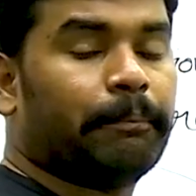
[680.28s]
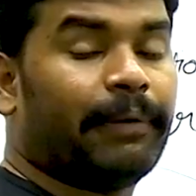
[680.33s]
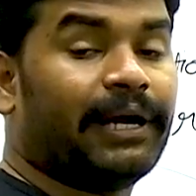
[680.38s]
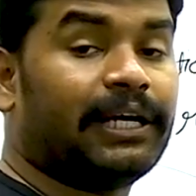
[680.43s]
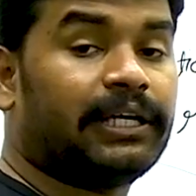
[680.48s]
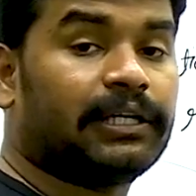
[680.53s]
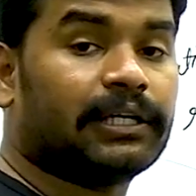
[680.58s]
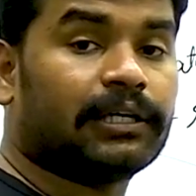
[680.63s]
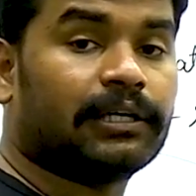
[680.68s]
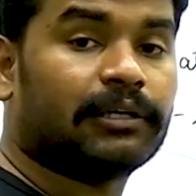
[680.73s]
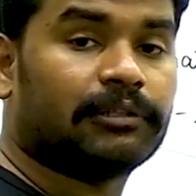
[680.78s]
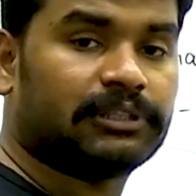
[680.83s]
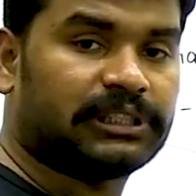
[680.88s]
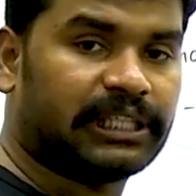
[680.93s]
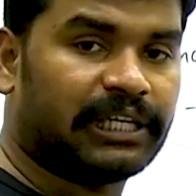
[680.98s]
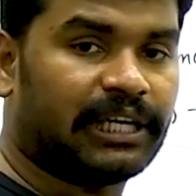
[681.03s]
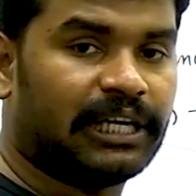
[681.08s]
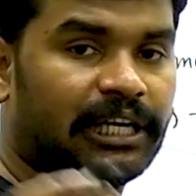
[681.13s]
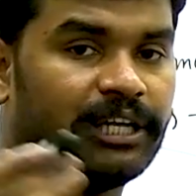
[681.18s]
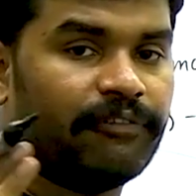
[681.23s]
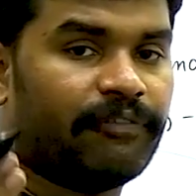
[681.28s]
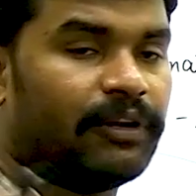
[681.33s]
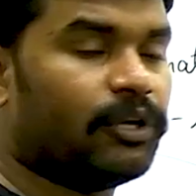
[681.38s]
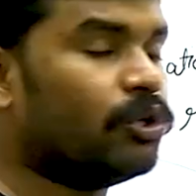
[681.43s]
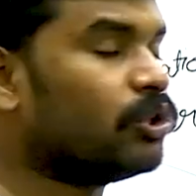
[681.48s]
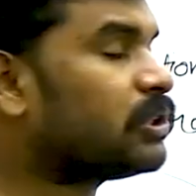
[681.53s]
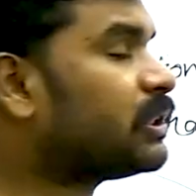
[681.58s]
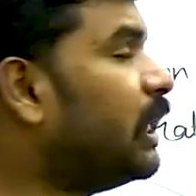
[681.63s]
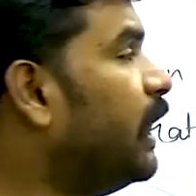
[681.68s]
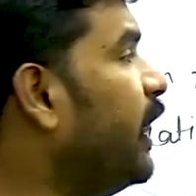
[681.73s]
But uh, generally when
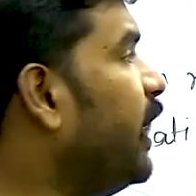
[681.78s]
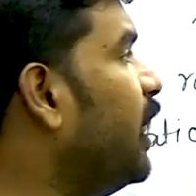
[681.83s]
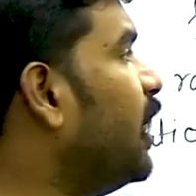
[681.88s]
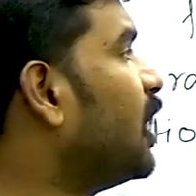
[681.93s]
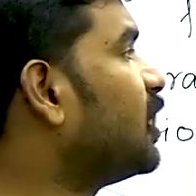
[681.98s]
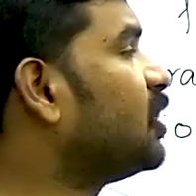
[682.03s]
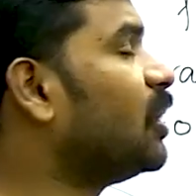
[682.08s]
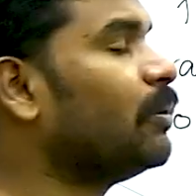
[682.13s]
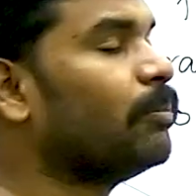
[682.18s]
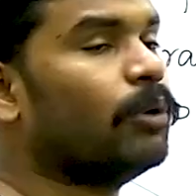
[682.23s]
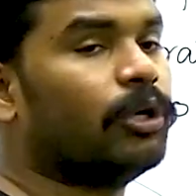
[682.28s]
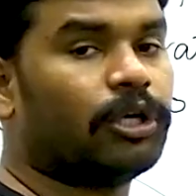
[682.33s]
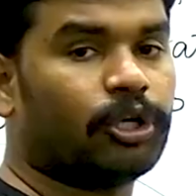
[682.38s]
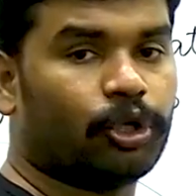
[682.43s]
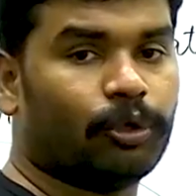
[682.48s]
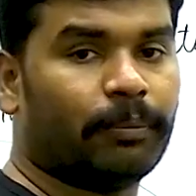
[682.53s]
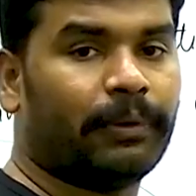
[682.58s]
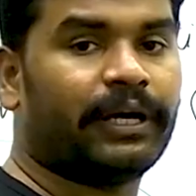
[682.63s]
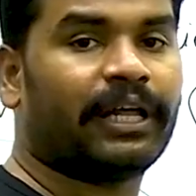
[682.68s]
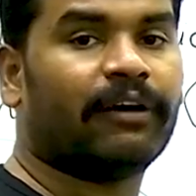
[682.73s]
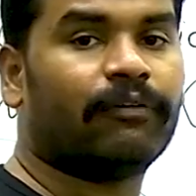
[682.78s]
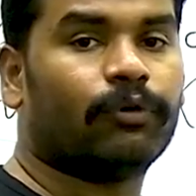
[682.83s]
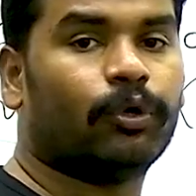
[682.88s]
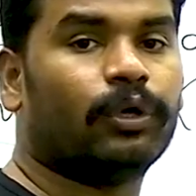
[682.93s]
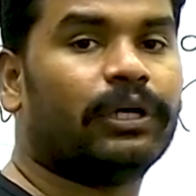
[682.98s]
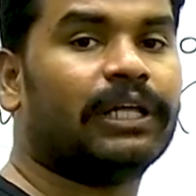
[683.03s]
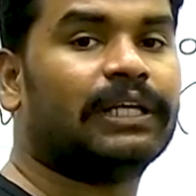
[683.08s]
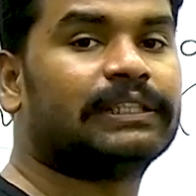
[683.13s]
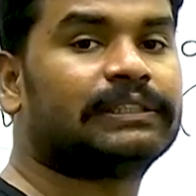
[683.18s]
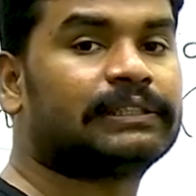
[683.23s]
you study induction motor, you might have
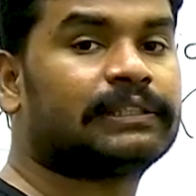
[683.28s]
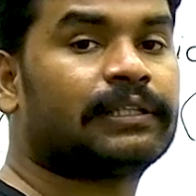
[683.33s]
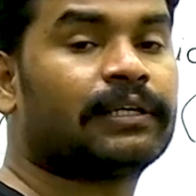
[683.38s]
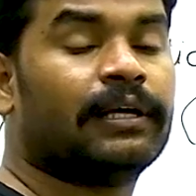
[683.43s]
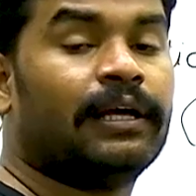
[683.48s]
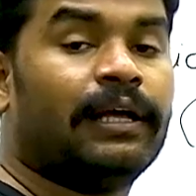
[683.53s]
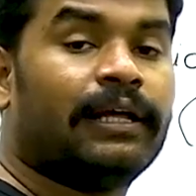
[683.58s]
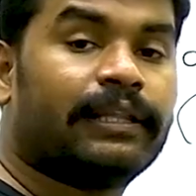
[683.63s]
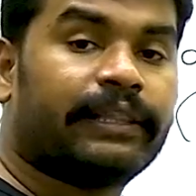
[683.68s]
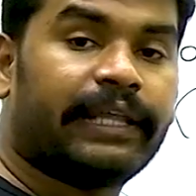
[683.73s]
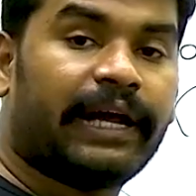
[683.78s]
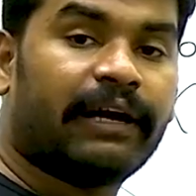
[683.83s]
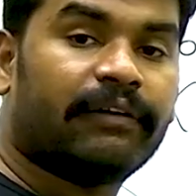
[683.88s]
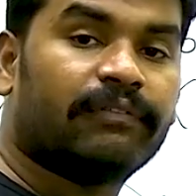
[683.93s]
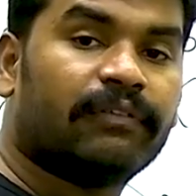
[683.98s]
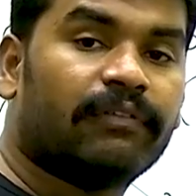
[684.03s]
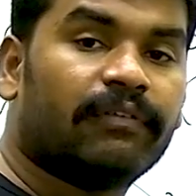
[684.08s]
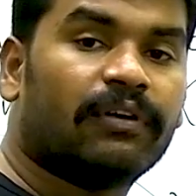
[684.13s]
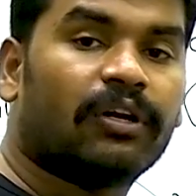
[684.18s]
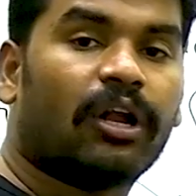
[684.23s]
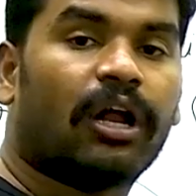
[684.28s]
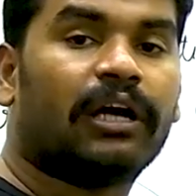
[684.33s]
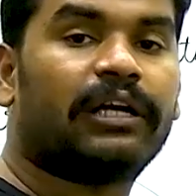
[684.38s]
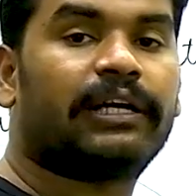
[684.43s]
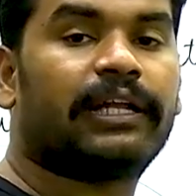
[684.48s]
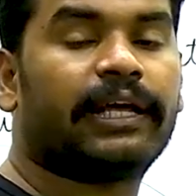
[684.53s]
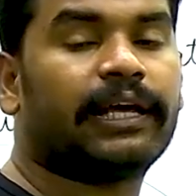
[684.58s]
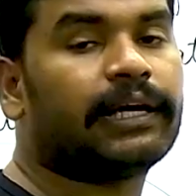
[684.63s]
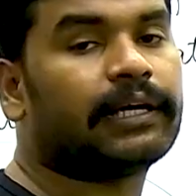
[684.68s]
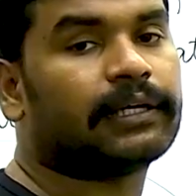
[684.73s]
noticed that we will
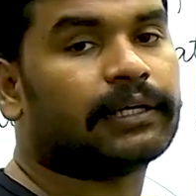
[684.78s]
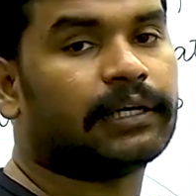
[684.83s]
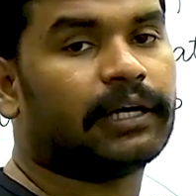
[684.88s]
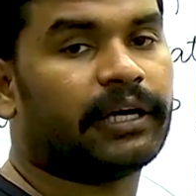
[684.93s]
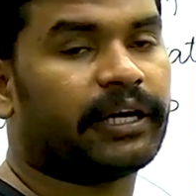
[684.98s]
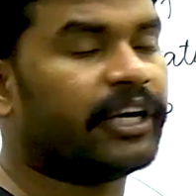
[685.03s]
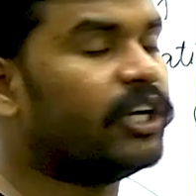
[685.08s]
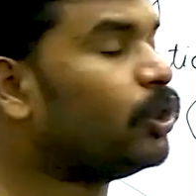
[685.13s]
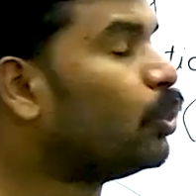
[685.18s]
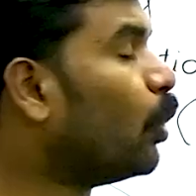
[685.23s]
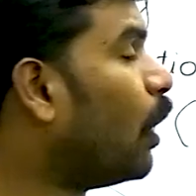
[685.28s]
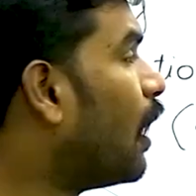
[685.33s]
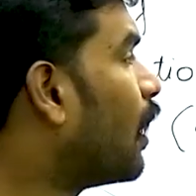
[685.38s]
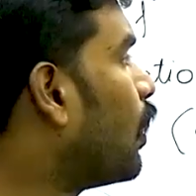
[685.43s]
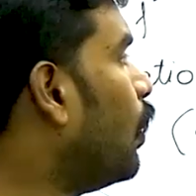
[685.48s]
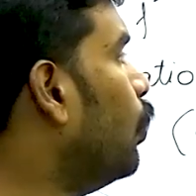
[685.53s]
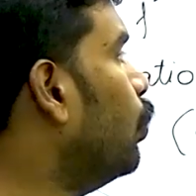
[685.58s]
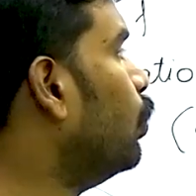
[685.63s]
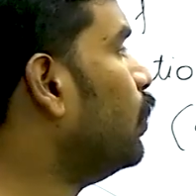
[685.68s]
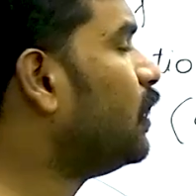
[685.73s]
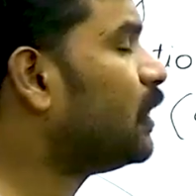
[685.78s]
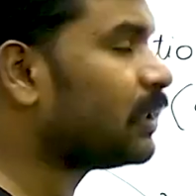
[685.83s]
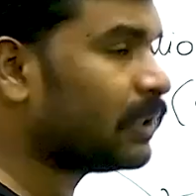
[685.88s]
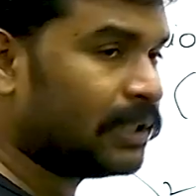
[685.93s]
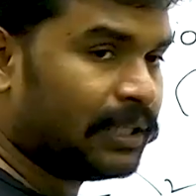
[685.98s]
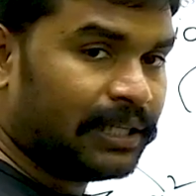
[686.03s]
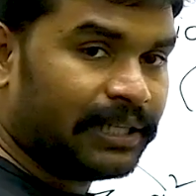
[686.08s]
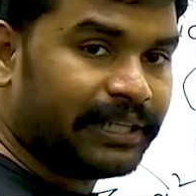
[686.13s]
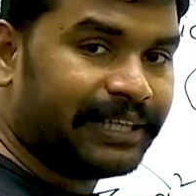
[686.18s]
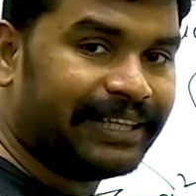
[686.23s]
not take uh, into account
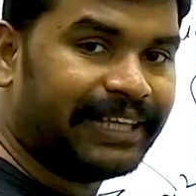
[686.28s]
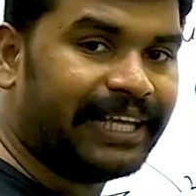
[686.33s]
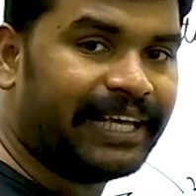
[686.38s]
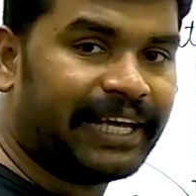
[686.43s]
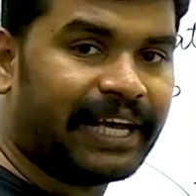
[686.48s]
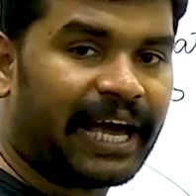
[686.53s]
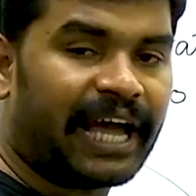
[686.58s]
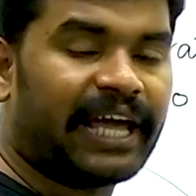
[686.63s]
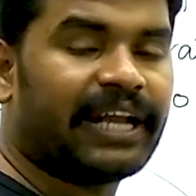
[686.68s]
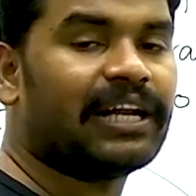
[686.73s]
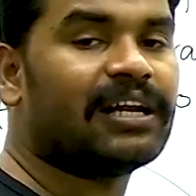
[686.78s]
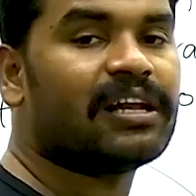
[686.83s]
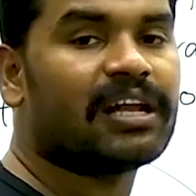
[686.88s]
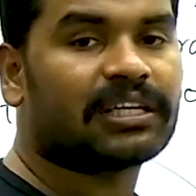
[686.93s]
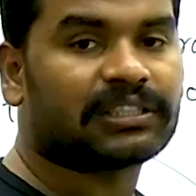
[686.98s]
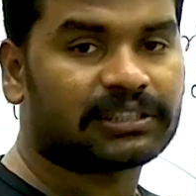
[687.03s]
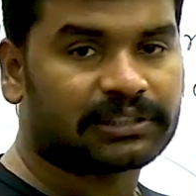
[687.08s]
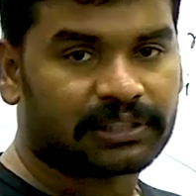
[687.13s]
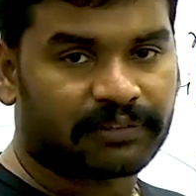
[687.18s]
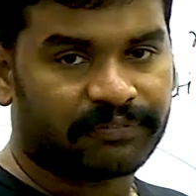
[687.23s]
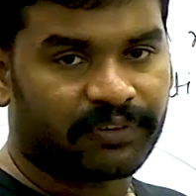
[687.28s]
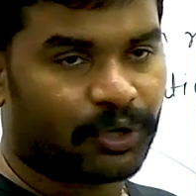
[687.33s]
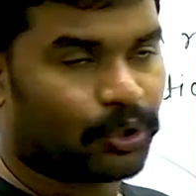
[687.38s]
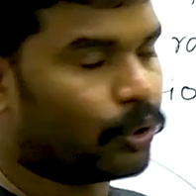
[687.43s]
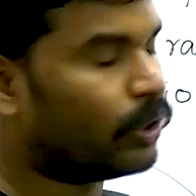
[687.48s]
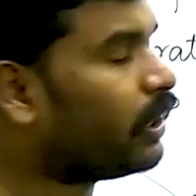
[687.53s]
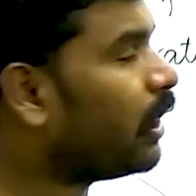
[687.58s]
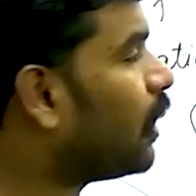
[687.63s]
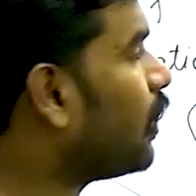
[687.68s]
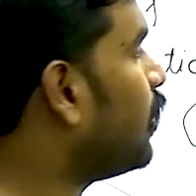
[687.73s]
the iron losses of the
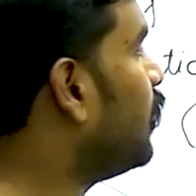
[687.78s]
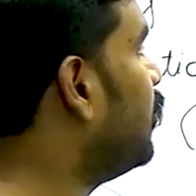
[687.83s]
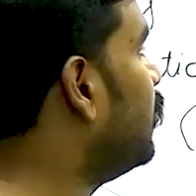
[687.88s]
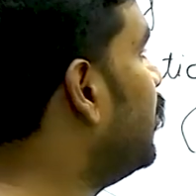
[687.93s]
rotor.